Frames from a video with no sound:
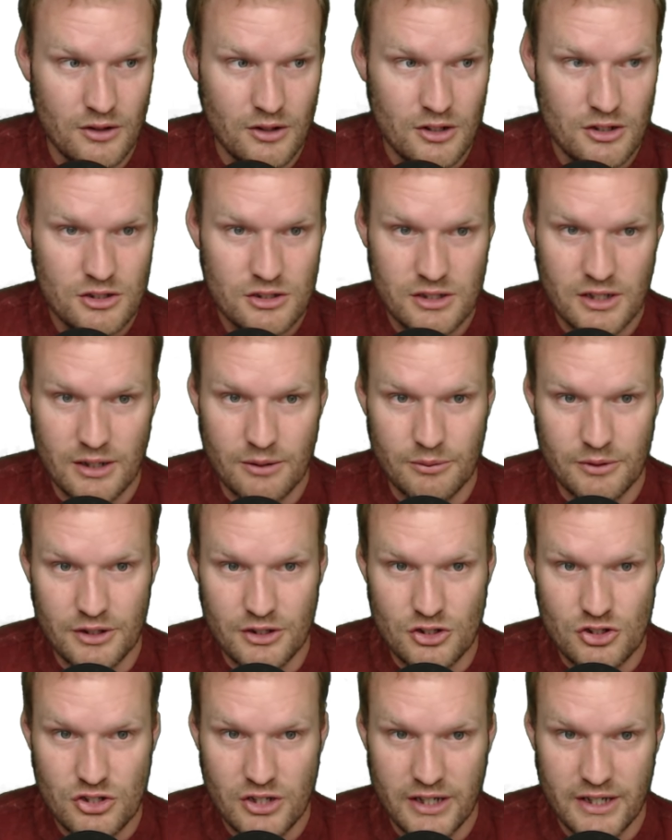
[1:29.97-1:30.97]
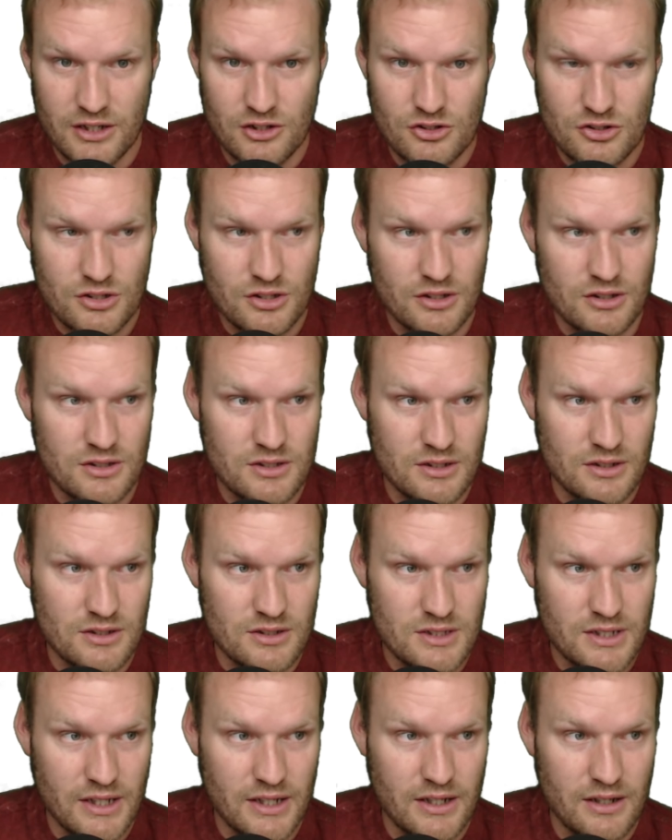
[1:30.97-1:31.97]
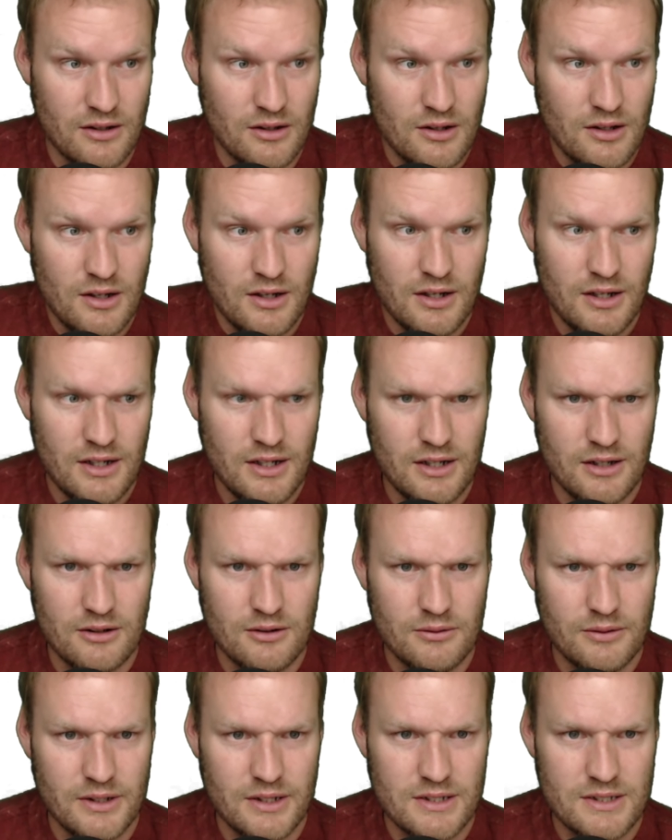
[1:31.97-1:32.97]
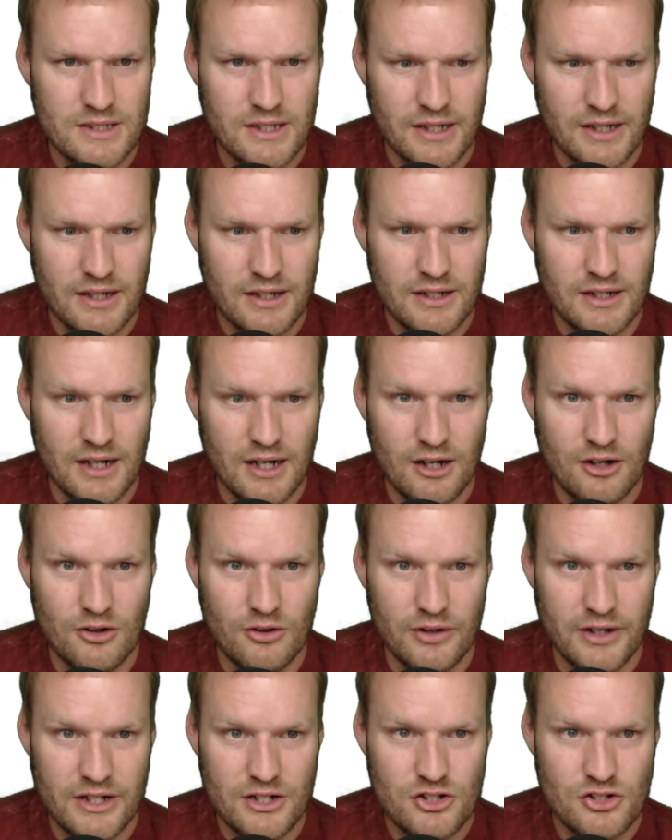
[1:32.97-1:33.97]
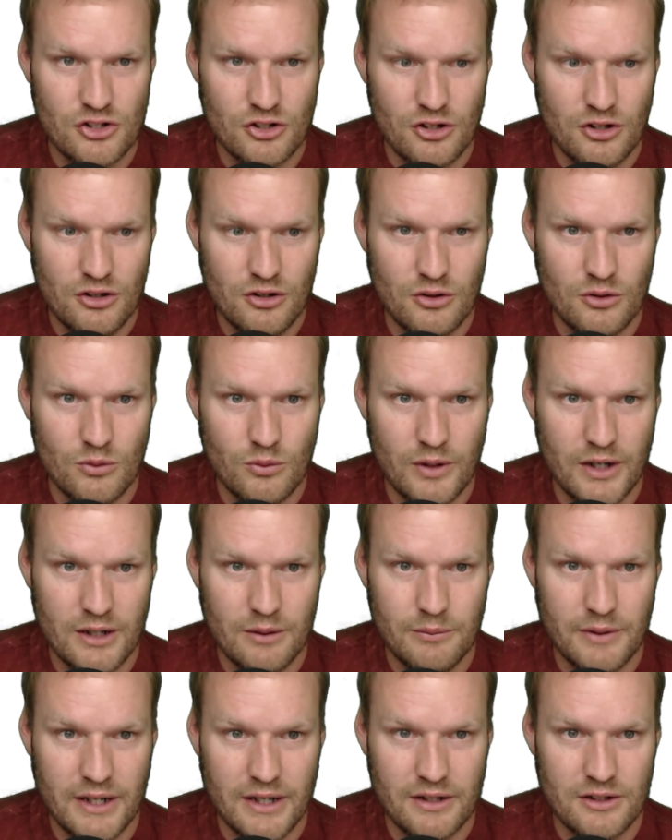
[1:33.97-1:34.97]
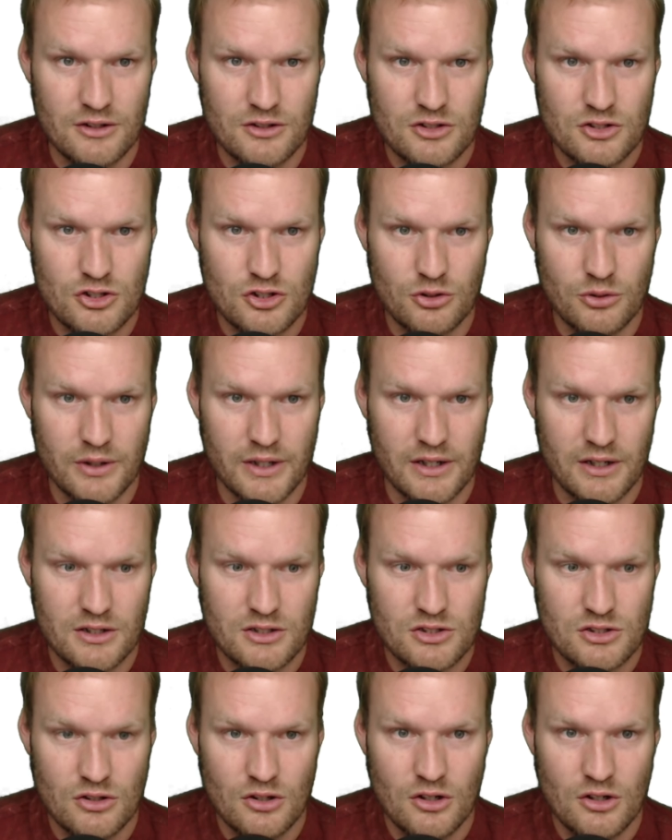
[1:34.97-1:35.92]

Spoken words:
So I'm going to change this and say, wait a second, our ratio, 1 minus 2x